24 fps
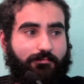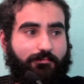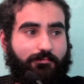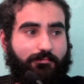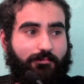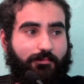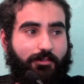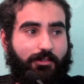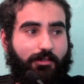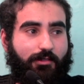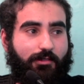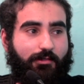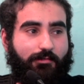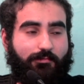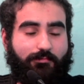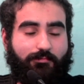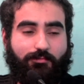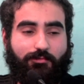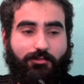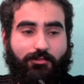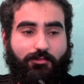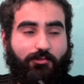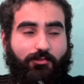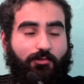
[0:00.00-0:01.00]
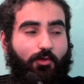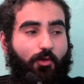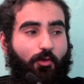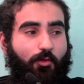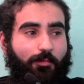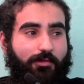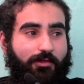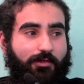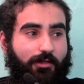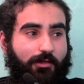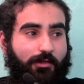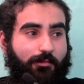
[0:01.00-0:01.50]
Yeah, just to
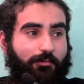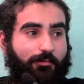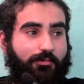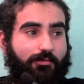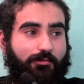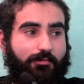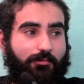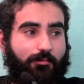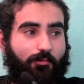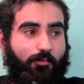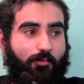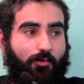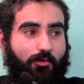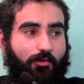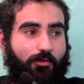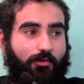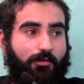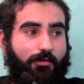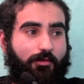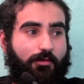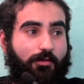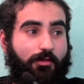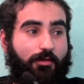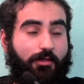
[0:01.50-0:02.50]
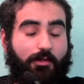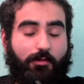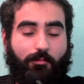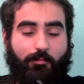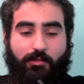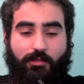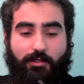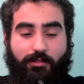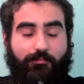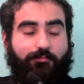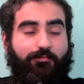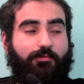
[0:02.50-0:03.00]
open up more.
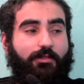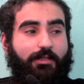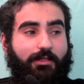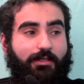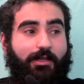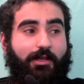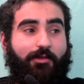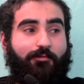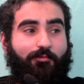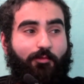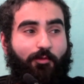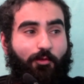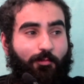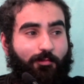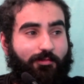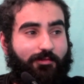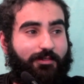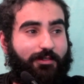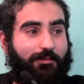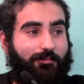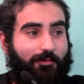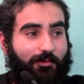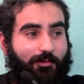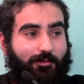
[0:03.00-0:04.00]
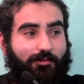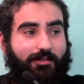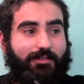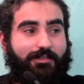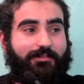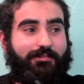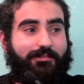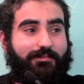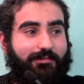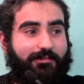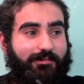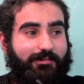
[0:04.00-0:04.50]
But I feel like I've opened up
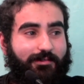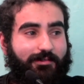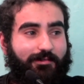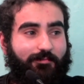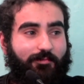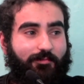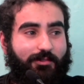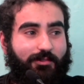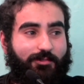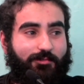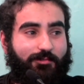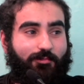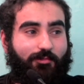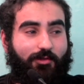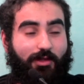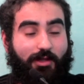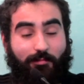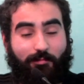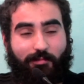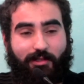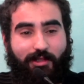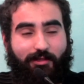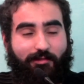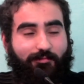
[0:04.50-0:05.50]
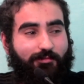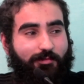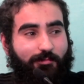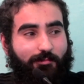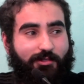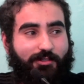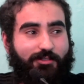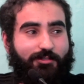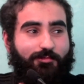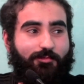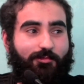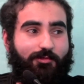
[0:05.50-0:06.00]
already much more. I'm laughing
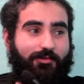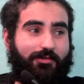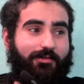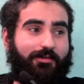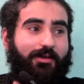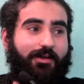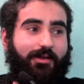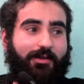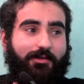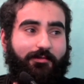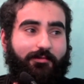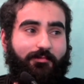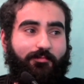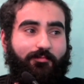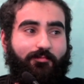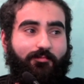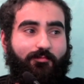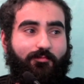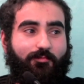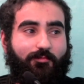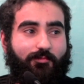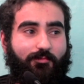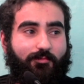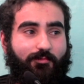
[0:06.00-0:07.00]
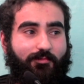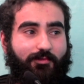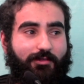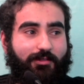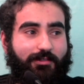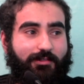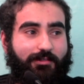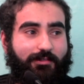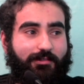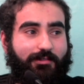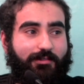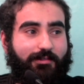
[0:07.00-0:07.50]
much more. I'm
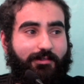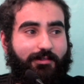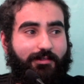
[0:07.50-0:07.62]
feeling. Right.